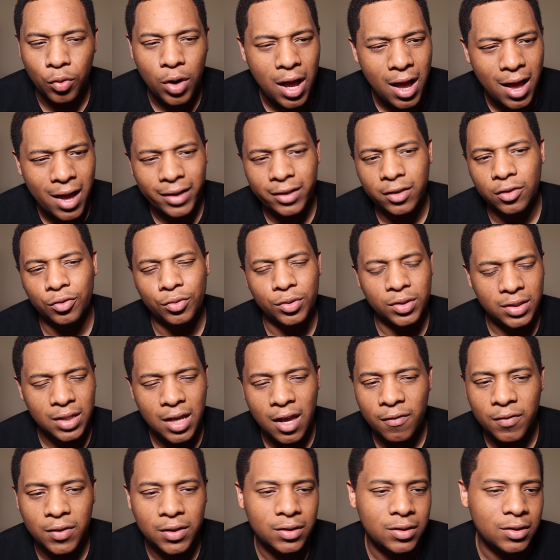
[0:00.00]
The Rock and Chris
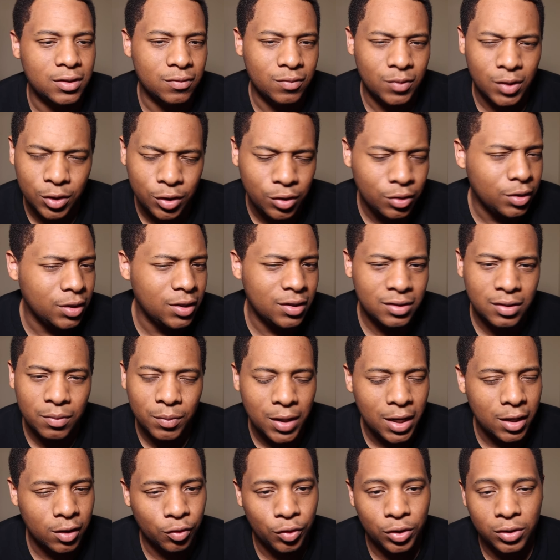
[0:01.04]
Evans, and clearly it's some
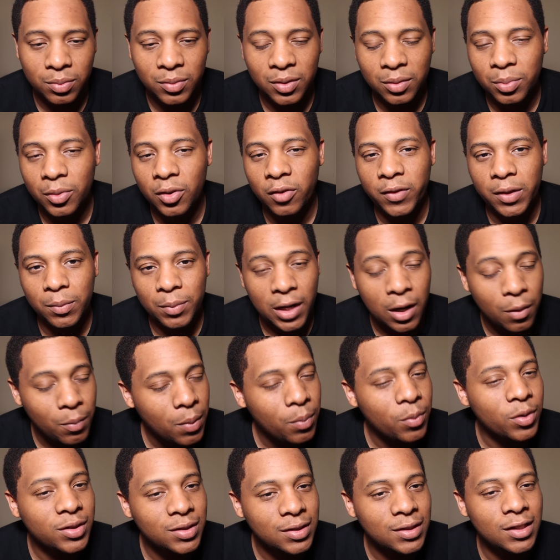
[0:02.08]
kind of Christmas movie, but I
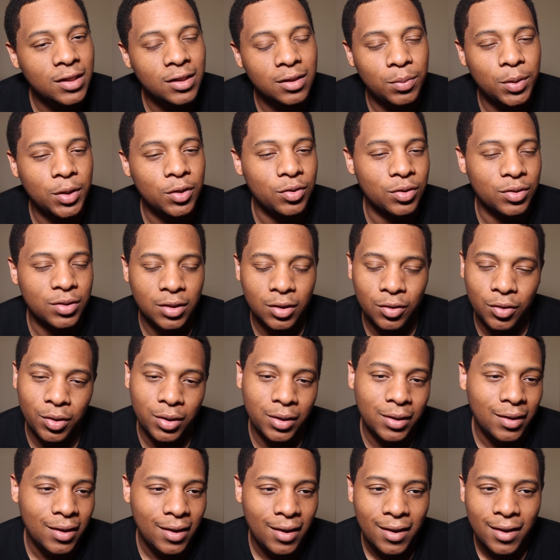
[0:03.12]
remember seeing the pictures and
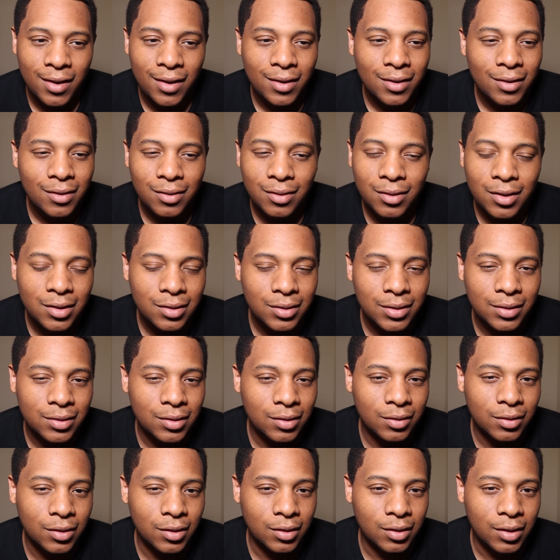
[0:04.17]
going, this
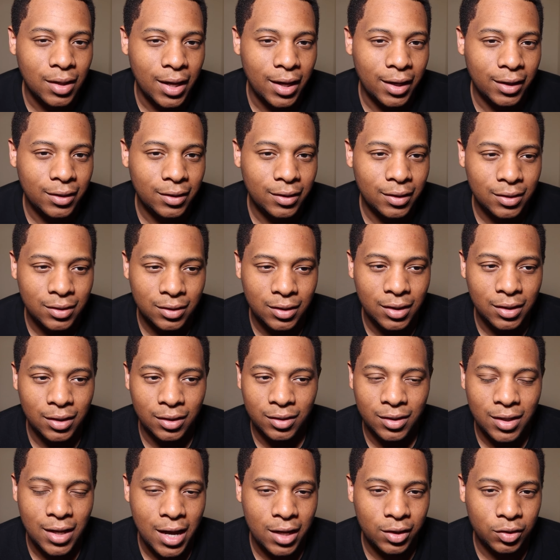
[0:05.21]
doesn't look like it's
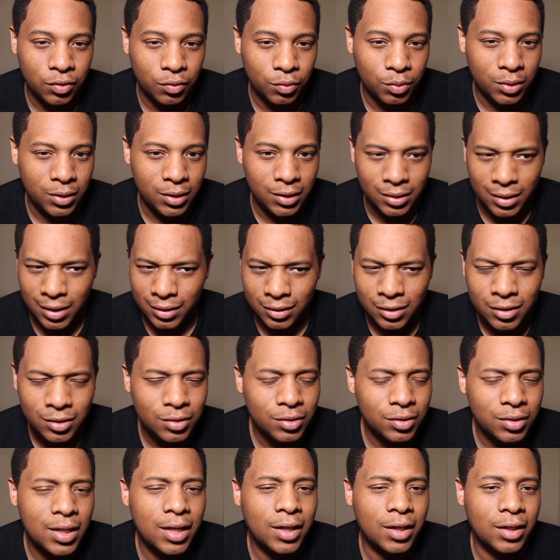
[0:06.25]
getting a theatrical release. Like, this looks